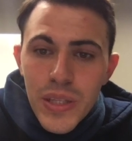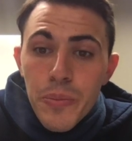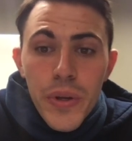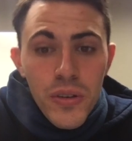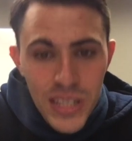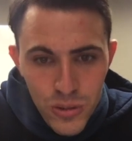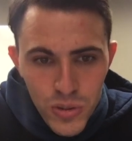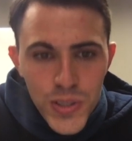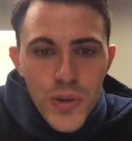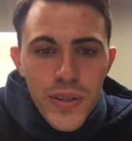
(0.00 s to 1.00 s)
Bills, they
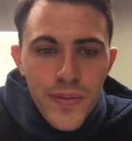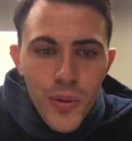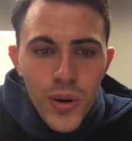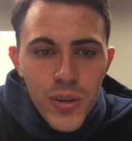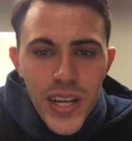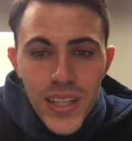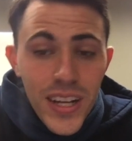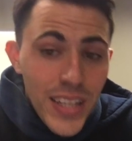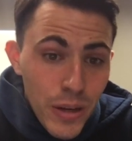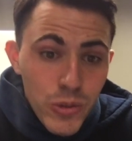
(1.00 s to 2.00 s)
scored 34. Okay, a
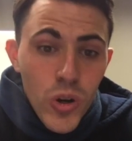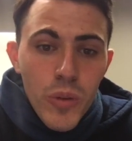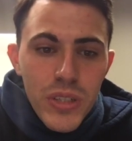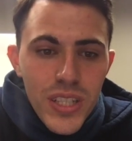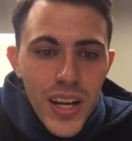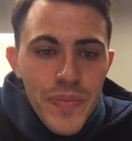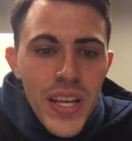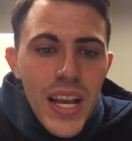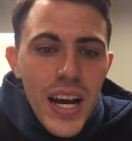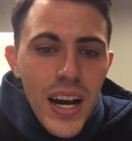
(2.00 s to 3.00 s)
lot of that was garbage time.
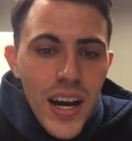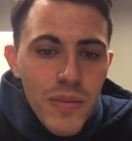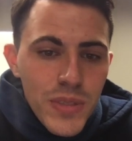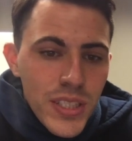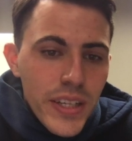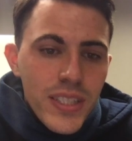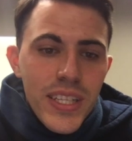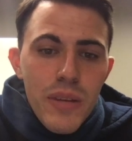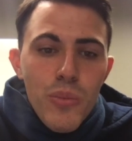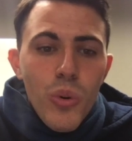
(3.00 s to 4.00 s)

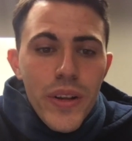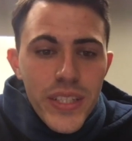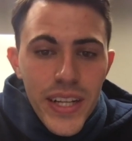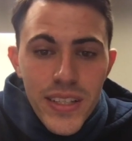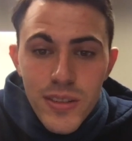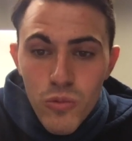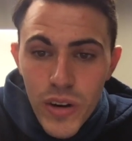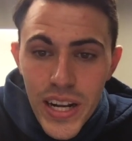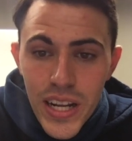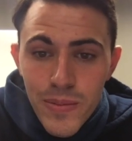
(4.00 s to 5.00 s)
16 points against the
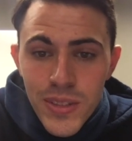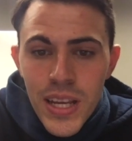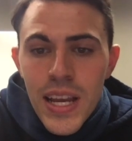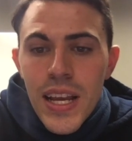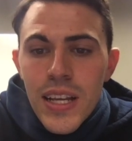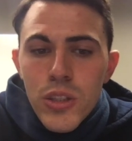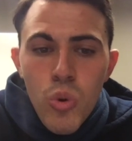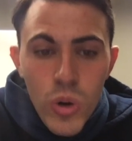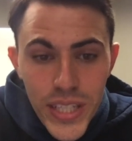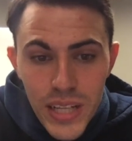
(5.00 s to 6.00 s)
Rams.
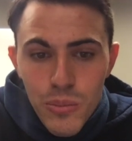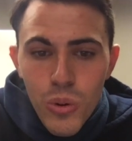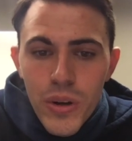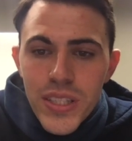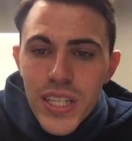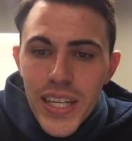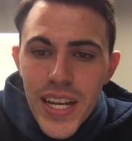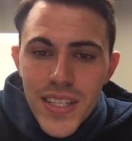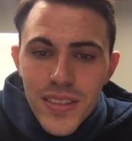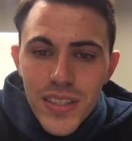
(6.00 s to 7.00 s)
28 points
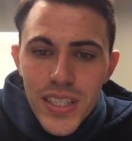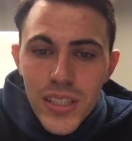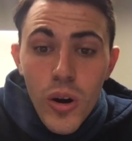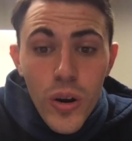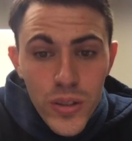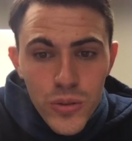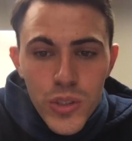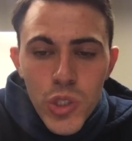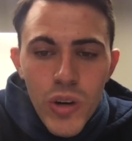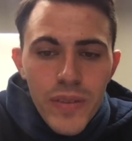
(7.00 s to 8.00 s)
against the
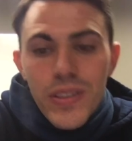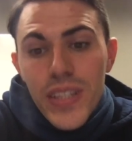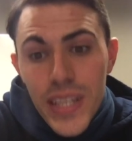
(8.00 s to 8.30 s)
Cardinals, who have an